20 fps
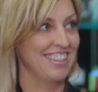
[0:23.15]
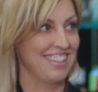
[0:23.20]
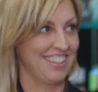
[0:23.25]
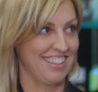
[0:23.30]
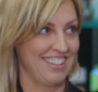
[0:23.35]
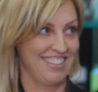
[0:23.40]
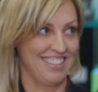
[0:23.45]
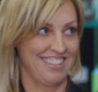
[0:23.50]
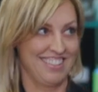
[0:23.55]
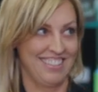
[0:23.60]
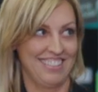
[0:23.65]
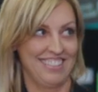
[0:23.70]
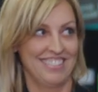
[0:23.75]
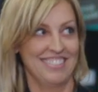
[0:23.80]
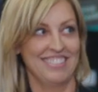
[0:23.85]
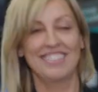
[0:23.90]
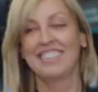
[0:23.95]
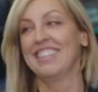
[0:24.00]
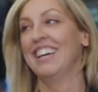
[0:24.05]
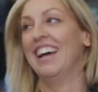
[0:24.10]

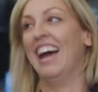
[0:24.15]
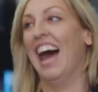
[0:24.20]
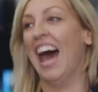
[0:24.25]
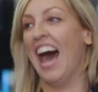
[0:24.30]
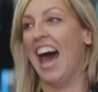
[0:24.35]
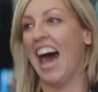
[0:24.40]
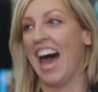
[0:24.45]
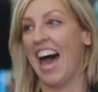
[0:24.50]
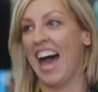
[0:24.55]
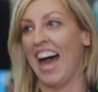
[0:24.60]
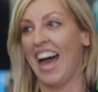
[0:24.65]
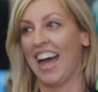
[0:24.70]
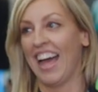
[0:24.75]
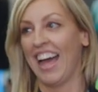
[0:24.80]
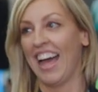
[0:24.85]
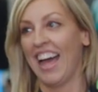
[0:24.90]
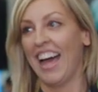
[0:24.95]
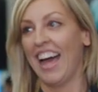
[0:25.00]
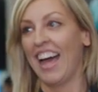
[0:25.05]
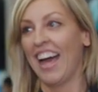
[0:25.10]

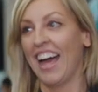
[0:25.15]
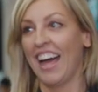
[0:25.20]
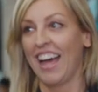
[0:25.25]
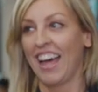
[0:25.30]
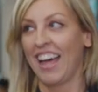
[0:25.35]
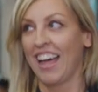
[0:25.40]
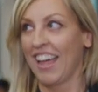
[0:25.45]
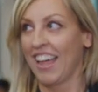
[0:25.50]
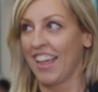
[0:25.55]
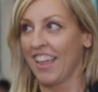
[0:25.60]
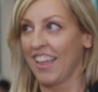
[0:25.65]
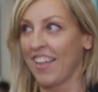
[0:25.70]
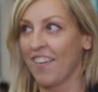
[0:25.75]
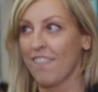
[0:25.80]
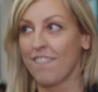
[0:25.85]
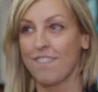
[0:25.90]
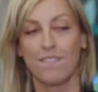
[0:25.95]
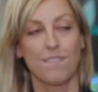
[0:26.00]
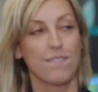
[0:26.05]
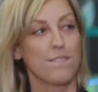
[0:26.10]

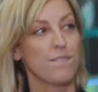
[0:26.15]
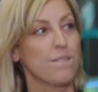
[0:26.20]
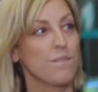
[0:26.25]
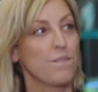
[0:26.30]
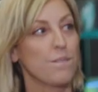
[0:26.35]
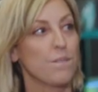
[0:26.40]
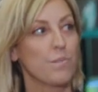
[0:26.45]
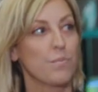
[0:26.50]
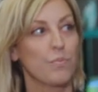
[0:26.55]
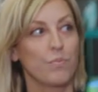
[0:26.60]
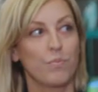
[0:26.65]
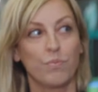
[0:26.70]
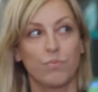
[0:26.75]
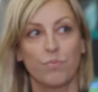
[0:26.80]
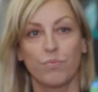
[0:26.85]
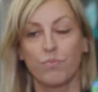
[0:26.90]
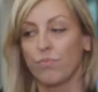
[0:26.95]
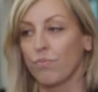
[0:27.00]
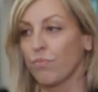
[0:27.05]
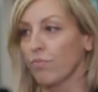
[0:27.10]

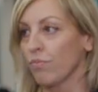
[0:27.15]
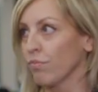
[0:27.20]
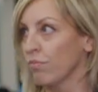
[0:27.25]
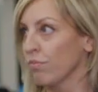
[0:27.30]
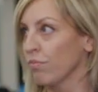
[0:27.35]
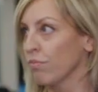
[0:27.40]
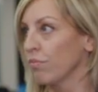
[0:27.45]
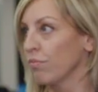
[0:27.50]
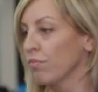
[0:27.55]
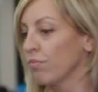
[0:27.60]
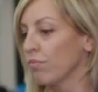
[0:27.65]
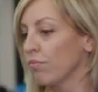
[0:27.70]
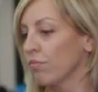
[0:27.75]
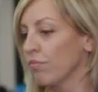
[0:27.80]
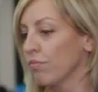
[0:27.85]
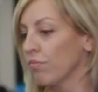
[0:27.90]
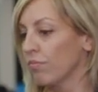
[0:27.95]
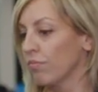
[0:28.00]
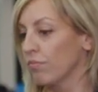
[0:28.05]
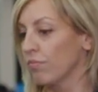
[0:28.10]
This person isn't speaking.